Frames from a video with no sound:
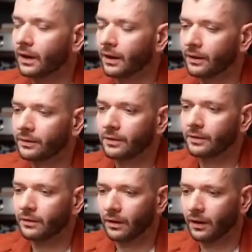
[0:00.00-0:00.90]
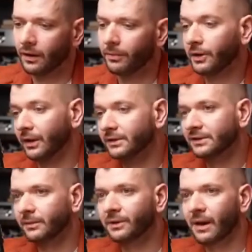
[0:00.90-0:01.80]
got it. But at the
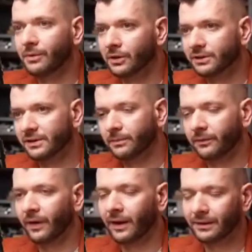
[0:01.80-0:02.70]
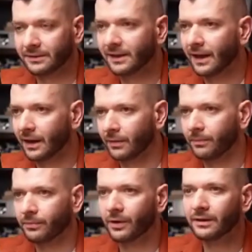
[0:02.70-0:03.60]
same time, you're simplifying the
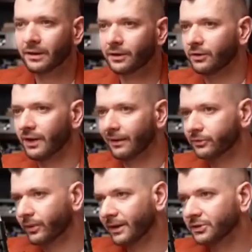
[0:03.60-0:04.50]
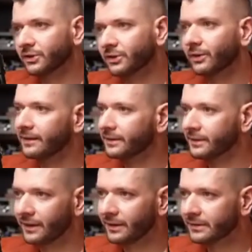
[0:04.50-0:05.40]
setup, right? Like you don't have to register
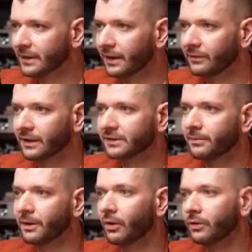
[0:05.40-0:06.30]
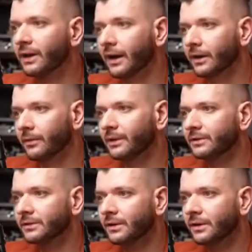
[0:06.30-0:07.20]
entities, kind of like submit all the
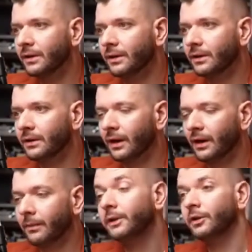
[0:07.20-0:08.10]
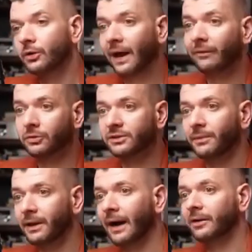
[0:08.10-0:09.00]
documents. You'll have to
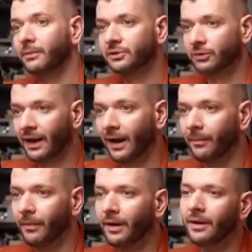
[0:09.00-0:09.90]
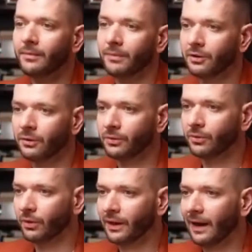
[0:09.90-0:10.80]
submit documents to them, but
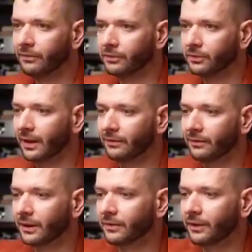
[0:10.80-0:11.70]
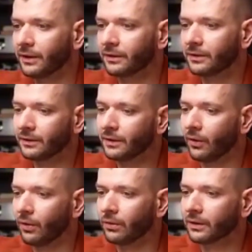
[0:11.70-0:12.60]
you won't have to kind of like create the
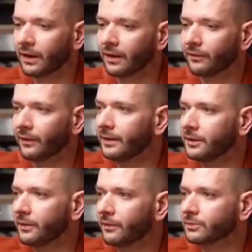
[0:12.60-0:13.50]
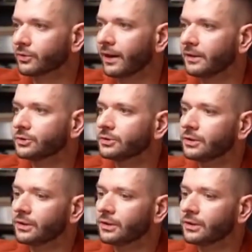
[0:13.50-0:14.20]
whole kind of entity from scratch.